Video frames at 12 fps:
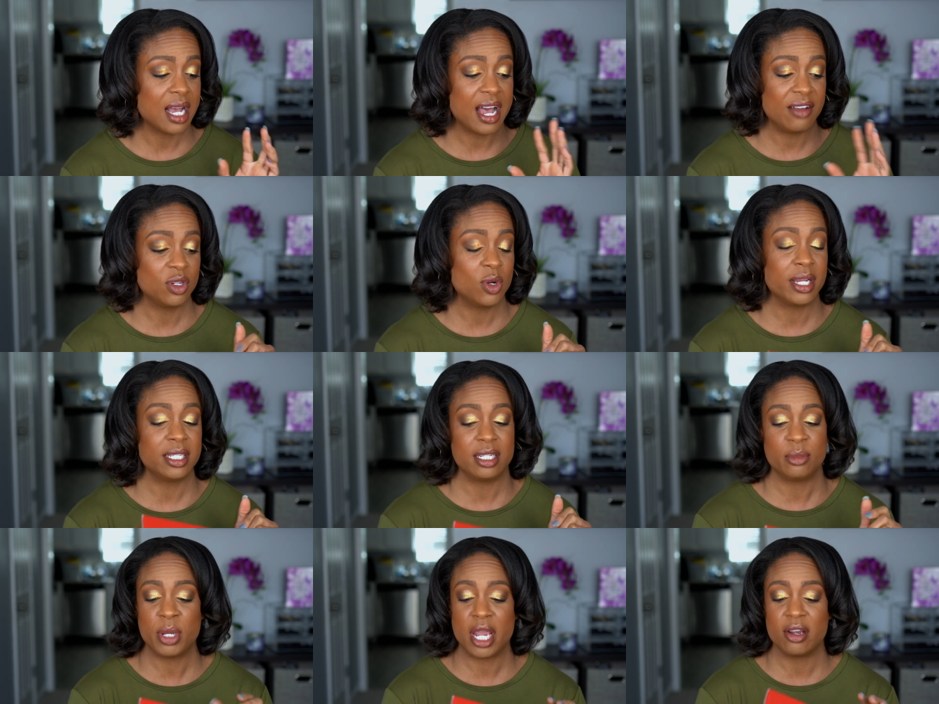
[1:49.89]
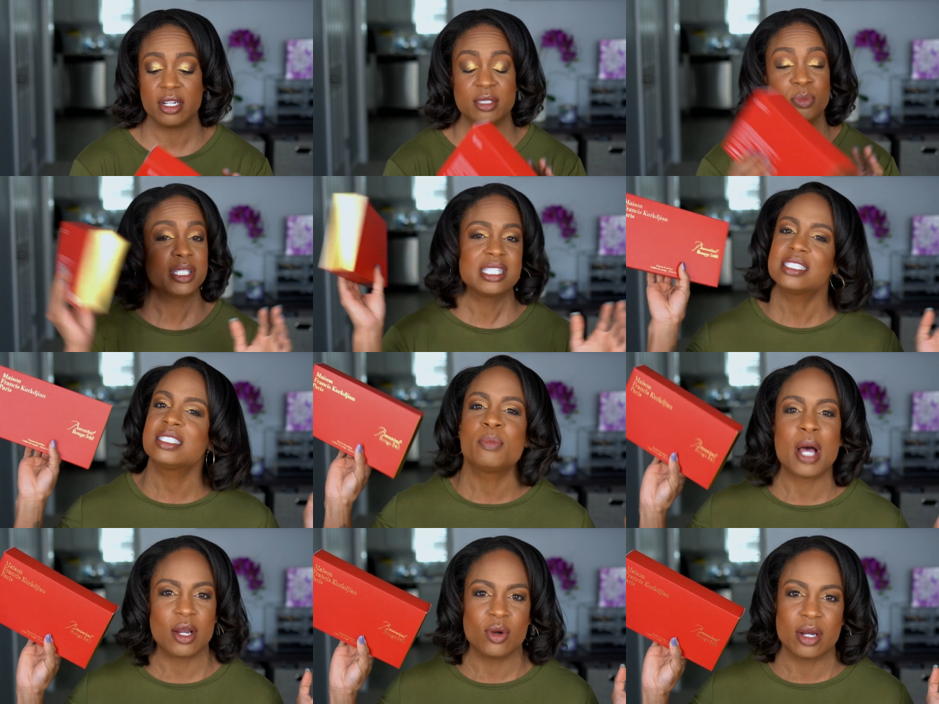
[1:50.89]
I have no idea Paris, but this is
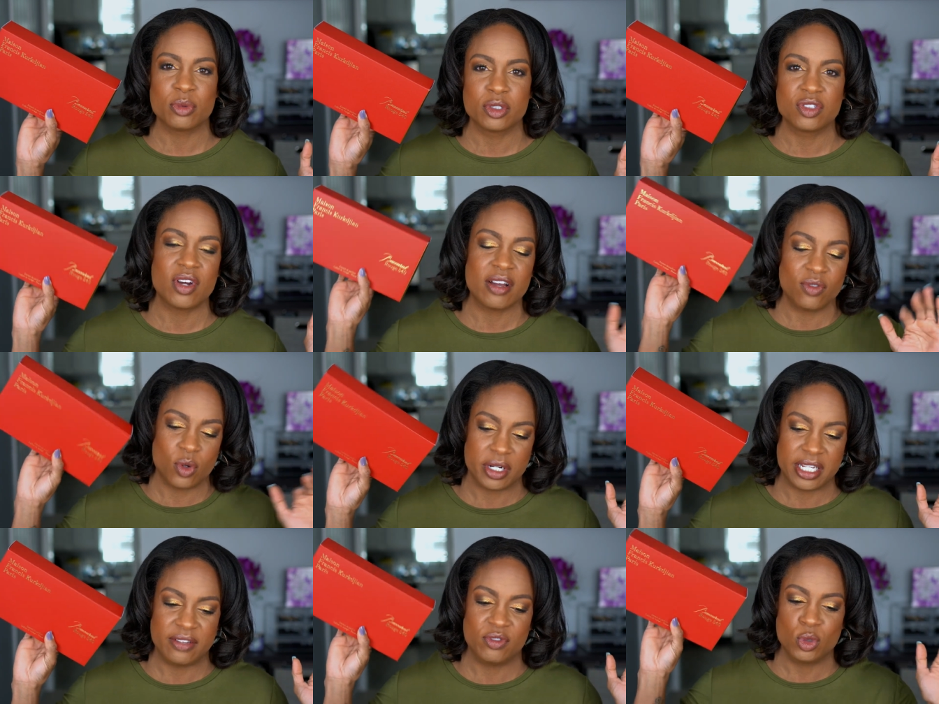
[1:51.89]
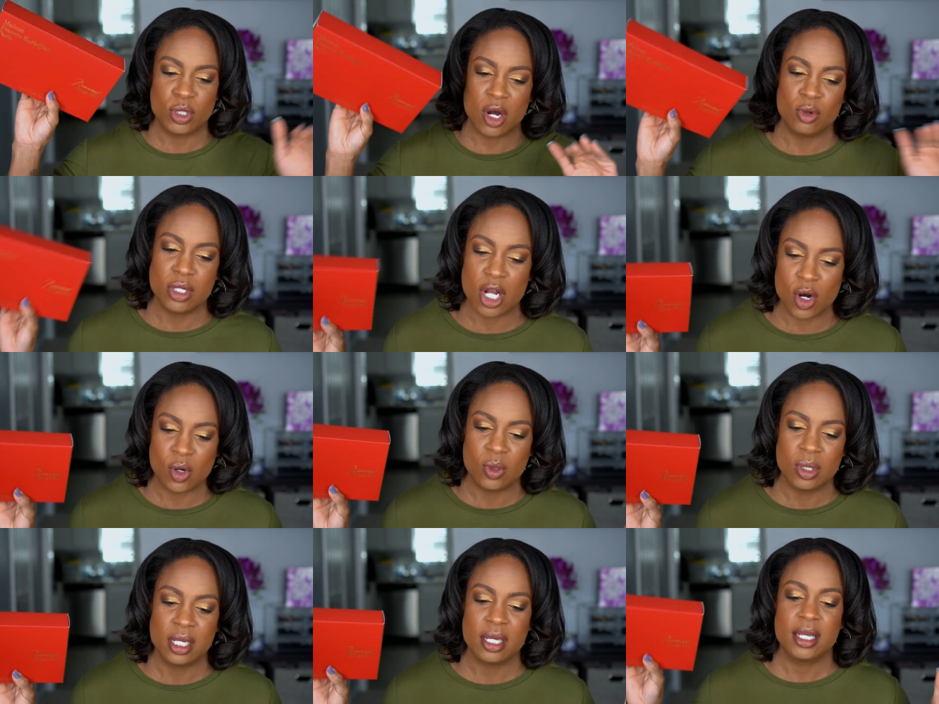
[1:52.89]
Baccarat Rouge 540. If you don't
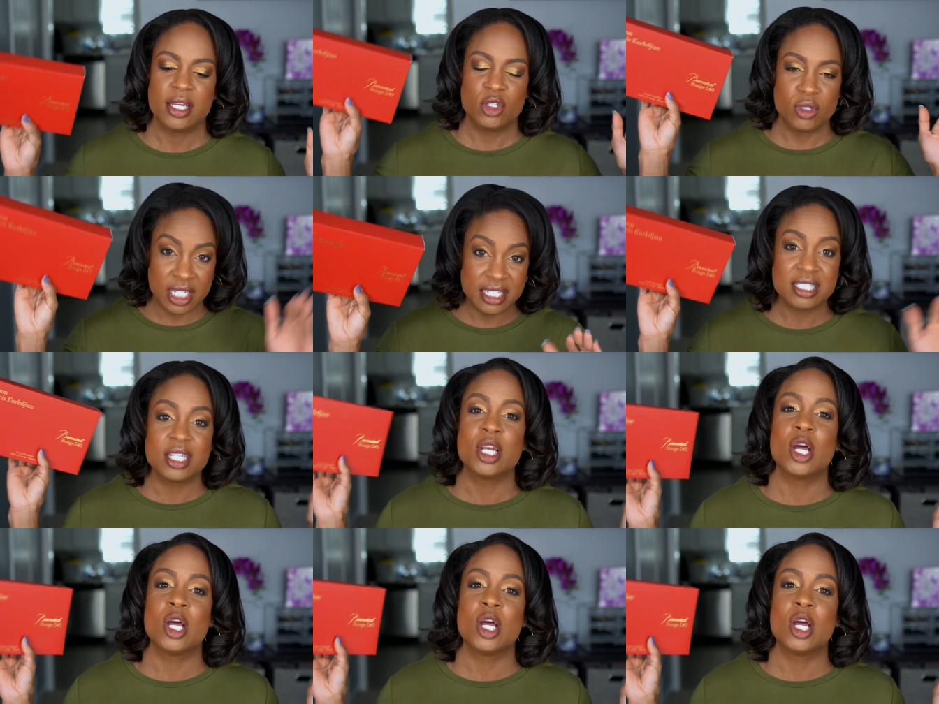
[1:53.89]
know, you need to